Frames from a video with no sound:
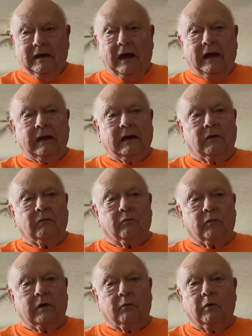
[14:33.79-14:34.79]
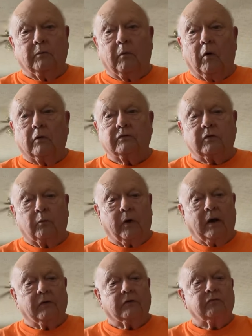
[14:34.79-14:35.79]
and we would march
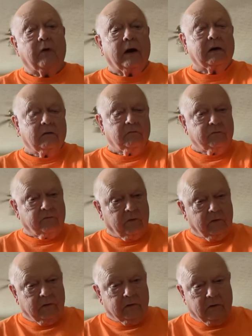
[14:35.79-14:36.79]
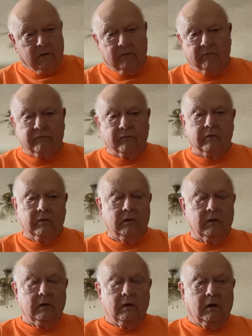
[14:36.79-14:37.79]
around the track in front of
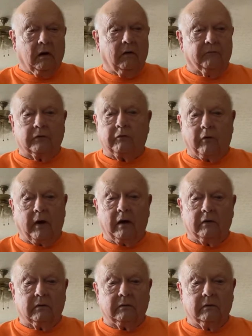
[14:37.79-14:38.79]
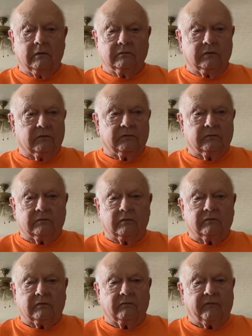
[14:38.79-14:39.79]
the crowd
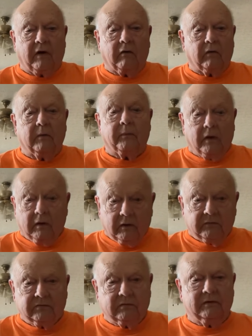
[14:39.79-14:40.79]
just to fire up us.